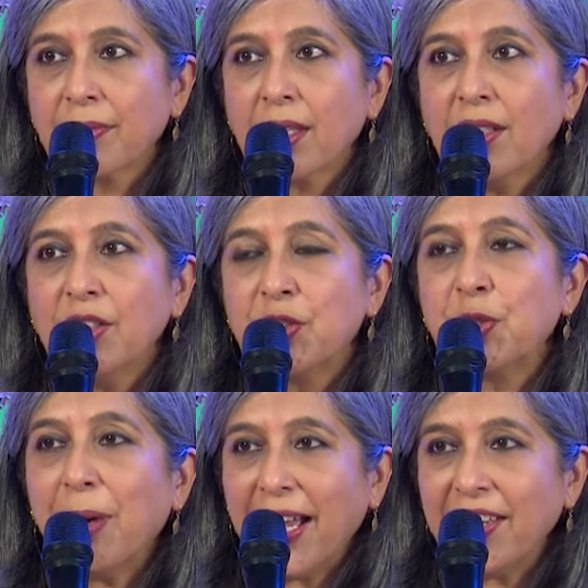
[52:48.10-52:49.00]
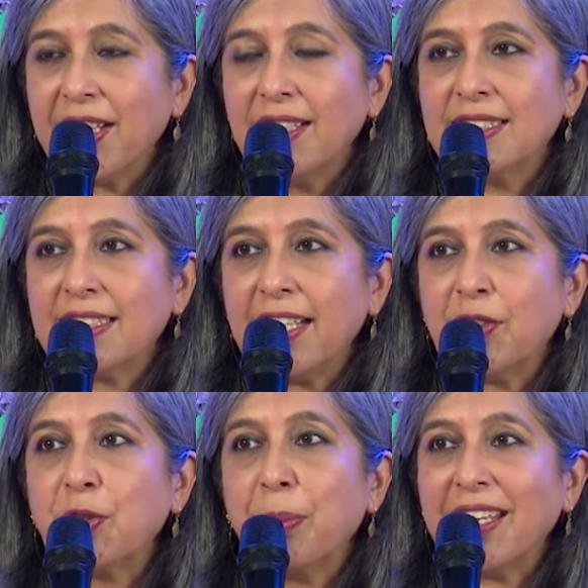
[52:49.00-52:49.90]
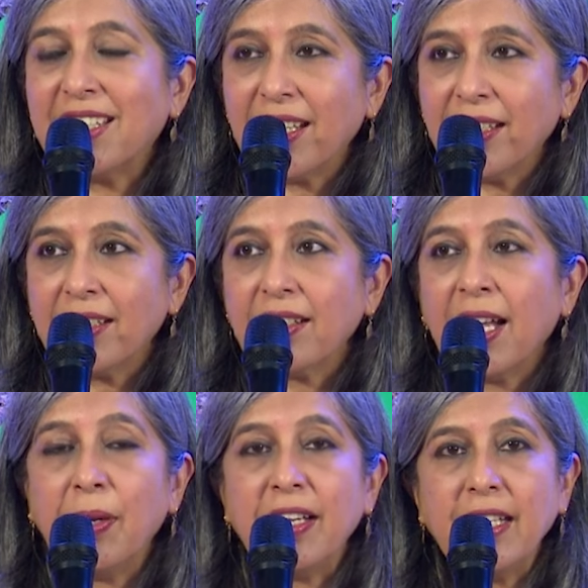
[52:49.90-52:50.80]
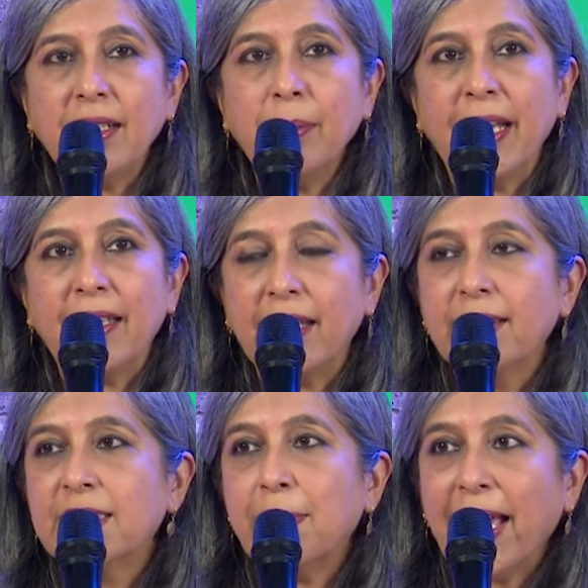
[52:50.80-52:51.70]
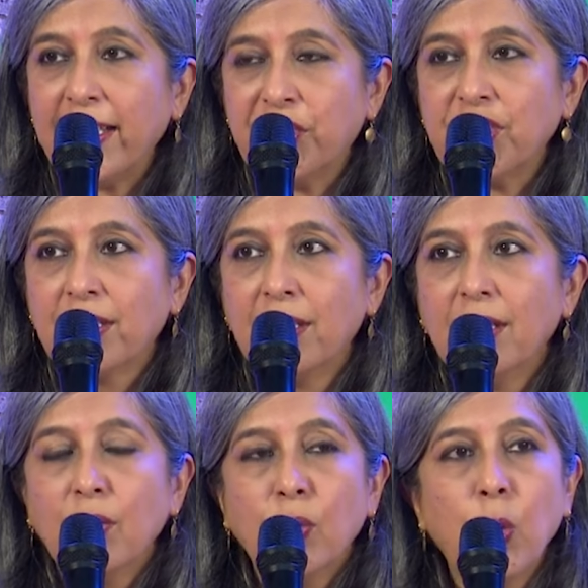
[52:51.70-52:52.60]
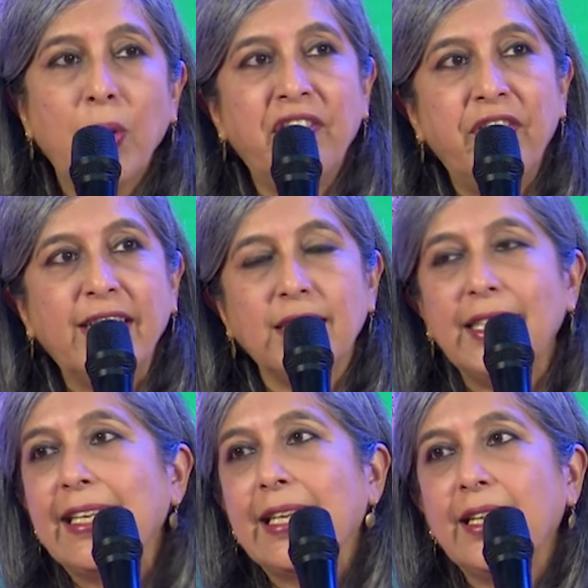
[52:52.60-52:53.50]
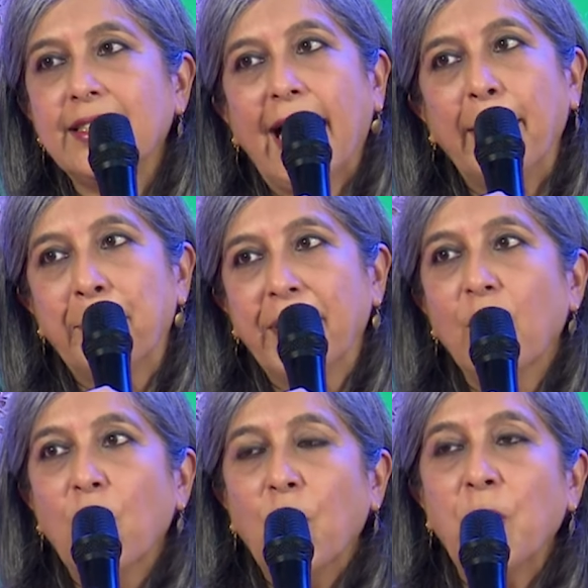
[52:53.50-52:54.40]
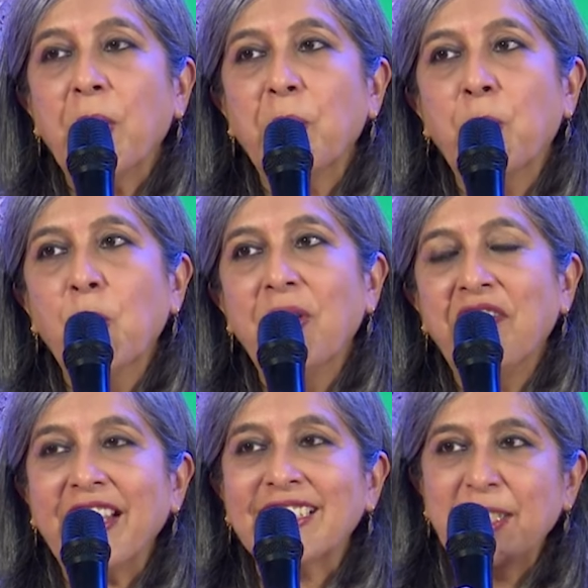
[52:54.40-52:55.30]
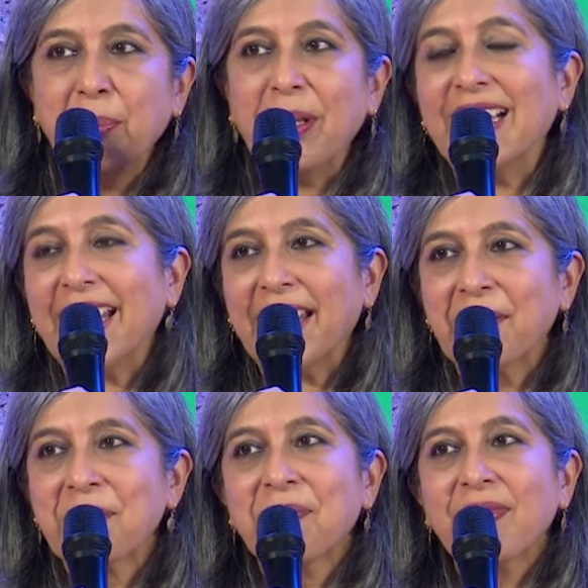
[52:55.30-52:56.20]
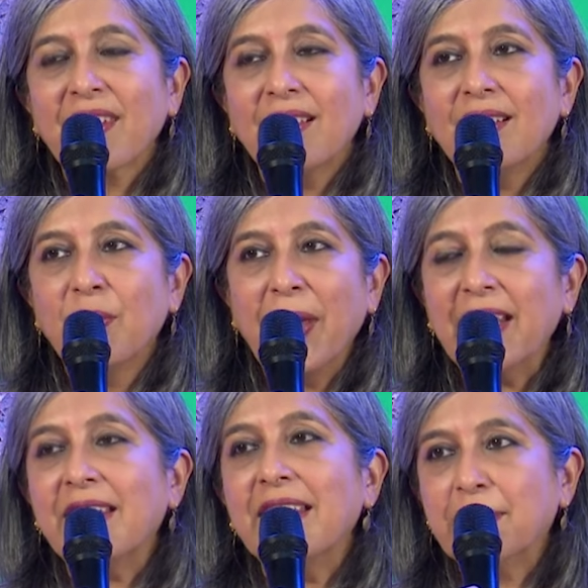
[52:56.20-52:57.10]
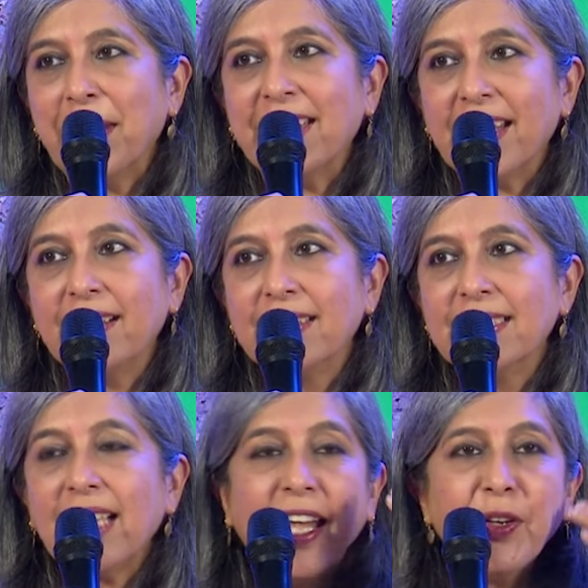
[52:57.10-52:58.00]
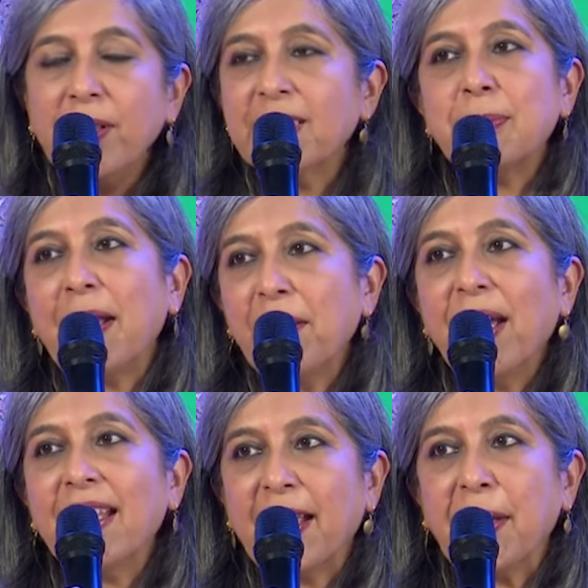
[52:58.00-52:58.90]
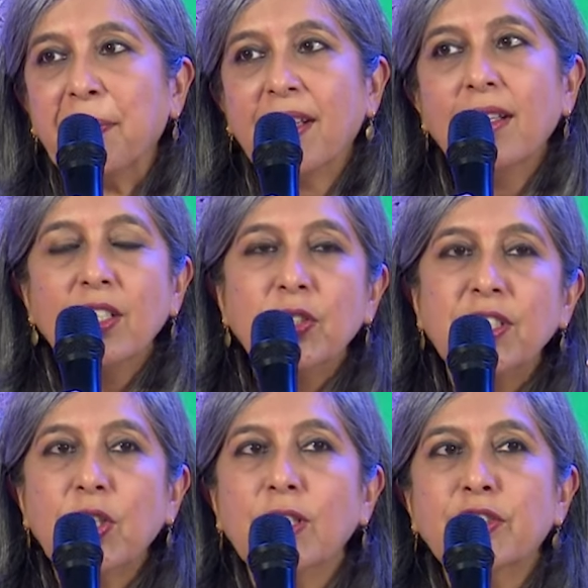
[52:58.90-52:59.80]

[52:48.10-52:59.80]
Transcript: to buy real estate, to maintain it. I will need a maintenance manager who will fix a leaking tap or he, who will fix the building when it needs maintenance. I don't want to spend my time. So it's also a